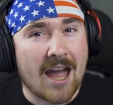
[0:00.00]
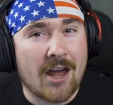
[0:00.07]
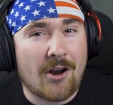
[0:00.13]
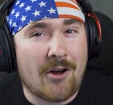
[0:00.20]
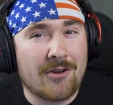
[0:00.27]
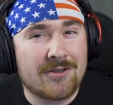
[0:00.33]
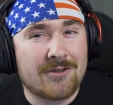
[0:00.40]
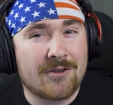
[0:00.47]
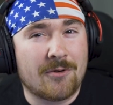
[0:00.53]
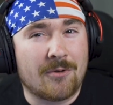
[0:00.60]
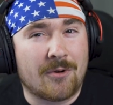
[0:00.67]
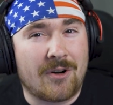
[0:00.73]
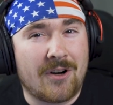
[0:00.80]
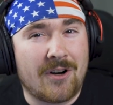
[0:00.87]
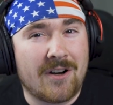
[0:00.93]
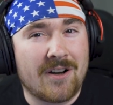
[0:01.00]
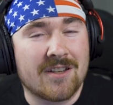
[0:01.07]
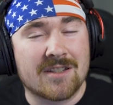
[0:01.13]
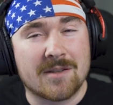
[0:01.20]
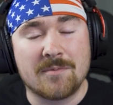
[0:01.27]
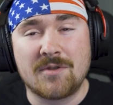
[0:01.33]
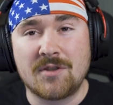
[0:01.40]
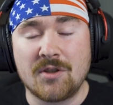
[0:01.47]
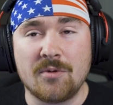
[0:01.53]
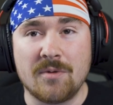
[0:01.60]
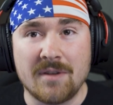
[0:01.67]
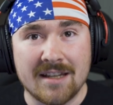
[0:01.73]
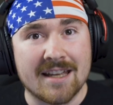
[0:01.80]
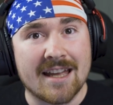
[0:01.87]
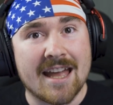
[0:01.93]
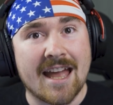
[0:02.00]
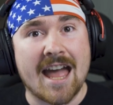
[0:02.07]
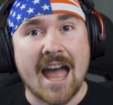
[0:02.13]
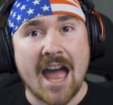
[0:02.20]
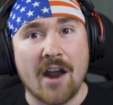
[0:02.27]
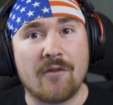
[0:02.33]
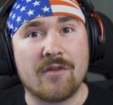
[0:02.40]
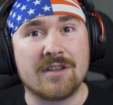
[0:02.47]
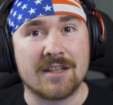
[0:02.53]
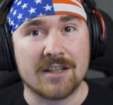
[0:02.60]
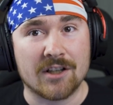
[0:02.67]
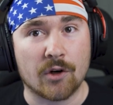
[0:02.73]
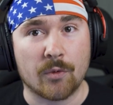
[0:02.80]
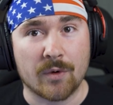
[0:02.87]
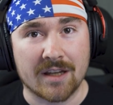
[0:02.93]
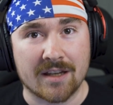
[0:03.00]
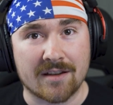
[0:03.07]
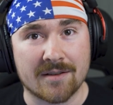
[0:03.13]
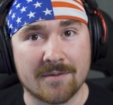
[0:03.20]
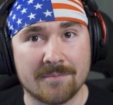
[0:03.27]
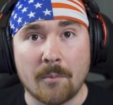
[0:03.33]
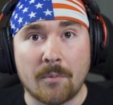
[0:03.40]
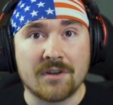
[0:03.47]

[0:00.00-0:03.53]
and also earn some Sui every single week.